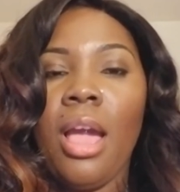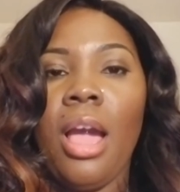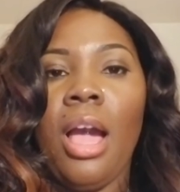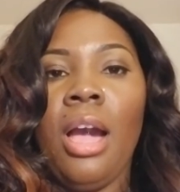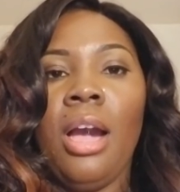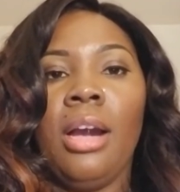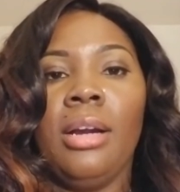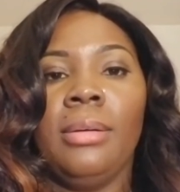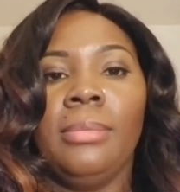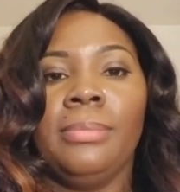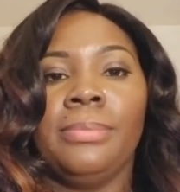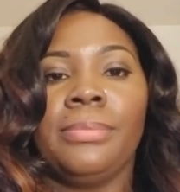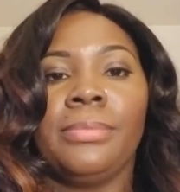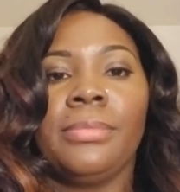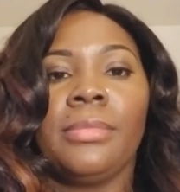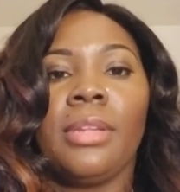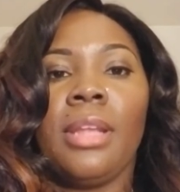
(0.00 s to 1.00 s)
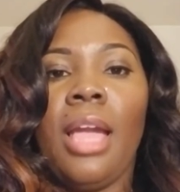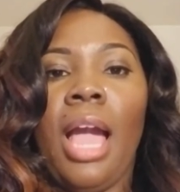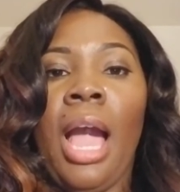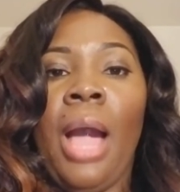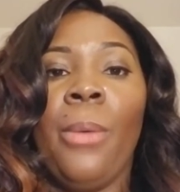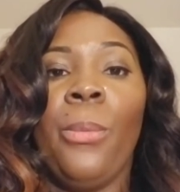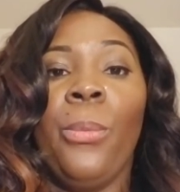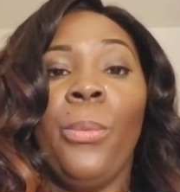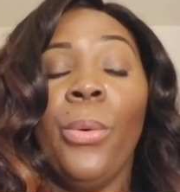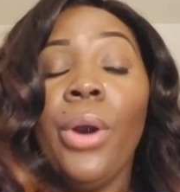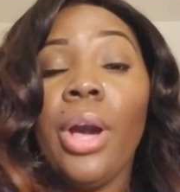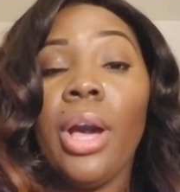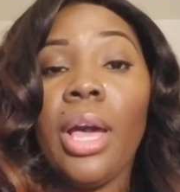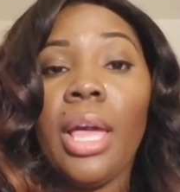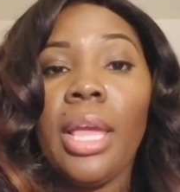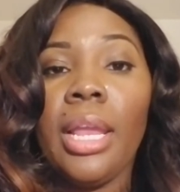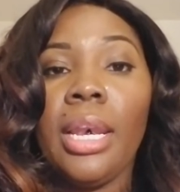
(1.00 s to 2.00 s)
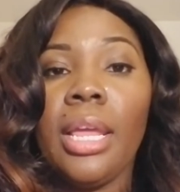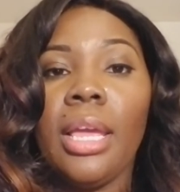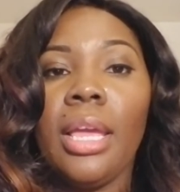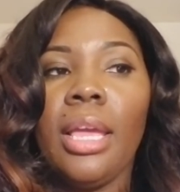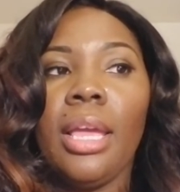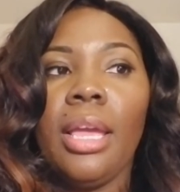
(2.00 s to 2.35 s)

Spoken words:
I would